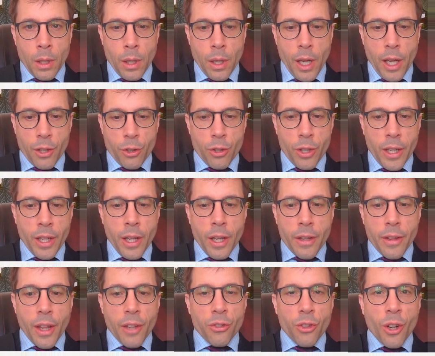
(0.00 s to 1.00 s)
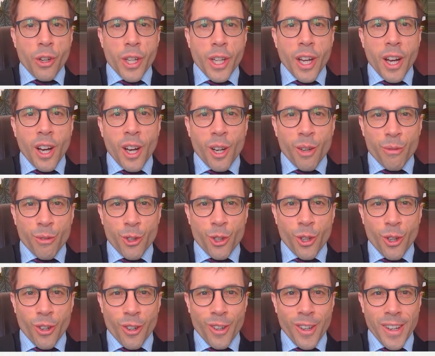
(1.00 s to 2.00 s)
Actually, that's only half
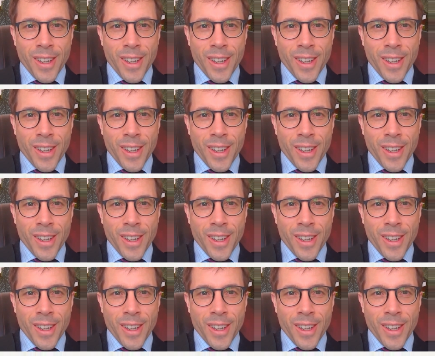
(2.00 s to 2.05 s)
true.